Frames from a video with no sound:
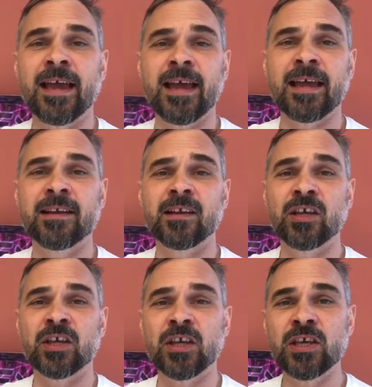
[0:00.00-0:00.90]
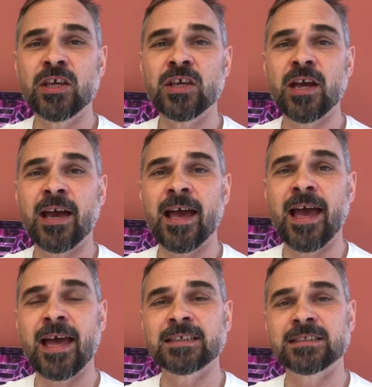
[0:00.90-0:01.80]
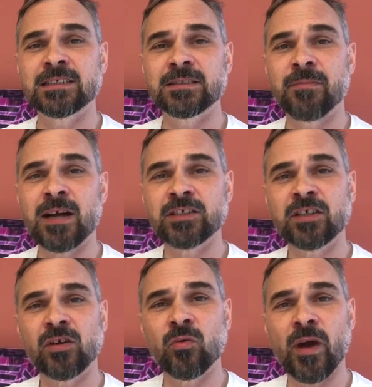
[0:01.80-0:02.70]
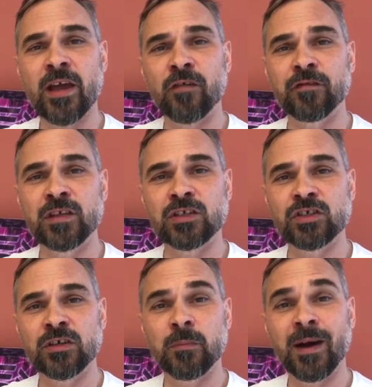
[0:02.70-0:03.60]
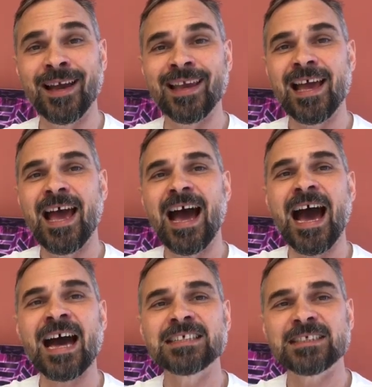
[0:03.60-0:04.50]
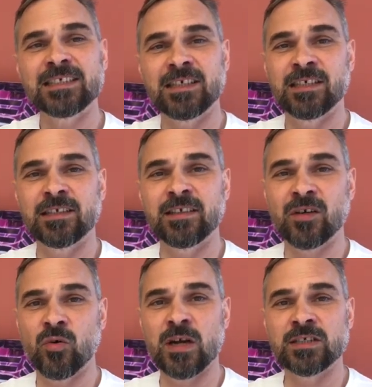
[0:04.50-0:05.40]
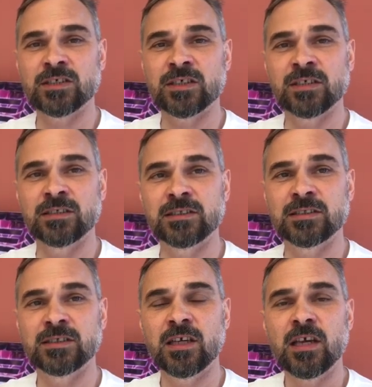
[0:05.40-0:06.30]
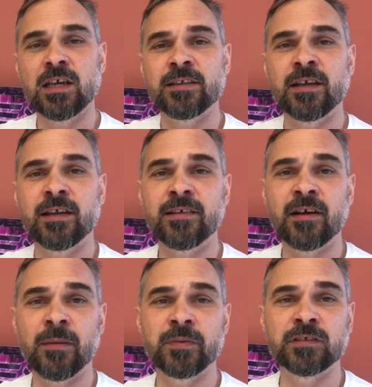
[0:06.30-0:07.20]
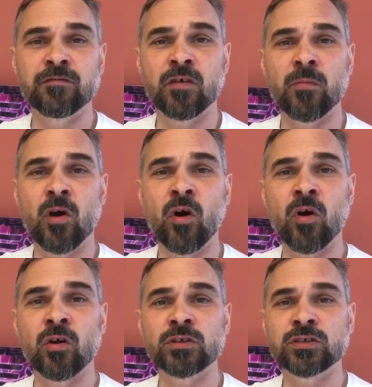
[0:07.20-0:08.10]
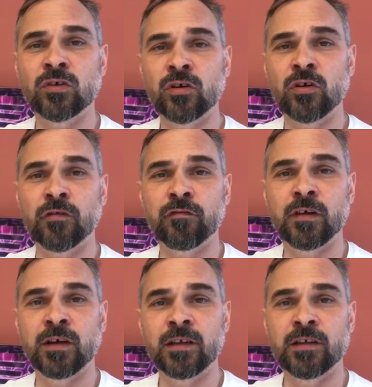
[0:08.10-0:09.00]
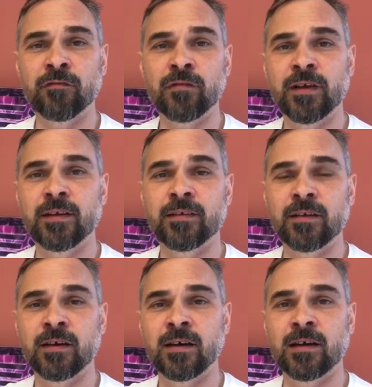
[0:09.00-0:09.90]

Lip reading: and he has this magical way of teaching by asking the questions. There are therapies from all sort of different